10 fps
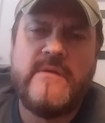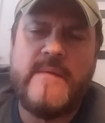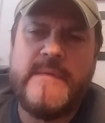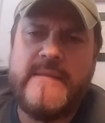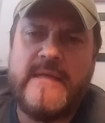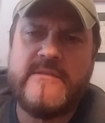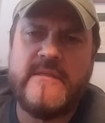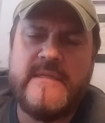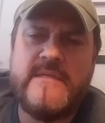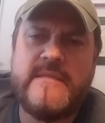I mean, that's
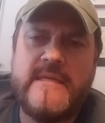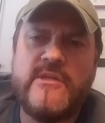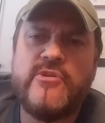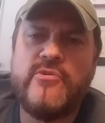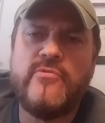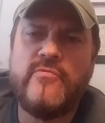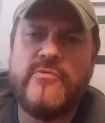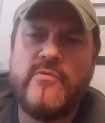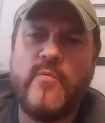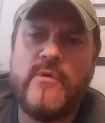the least they can
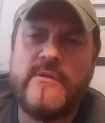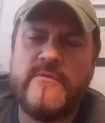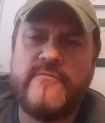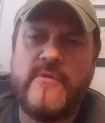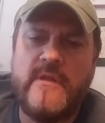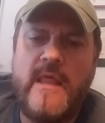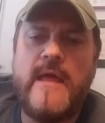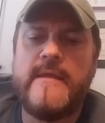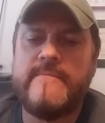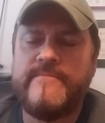do. You're working the front
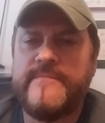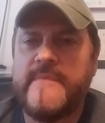line.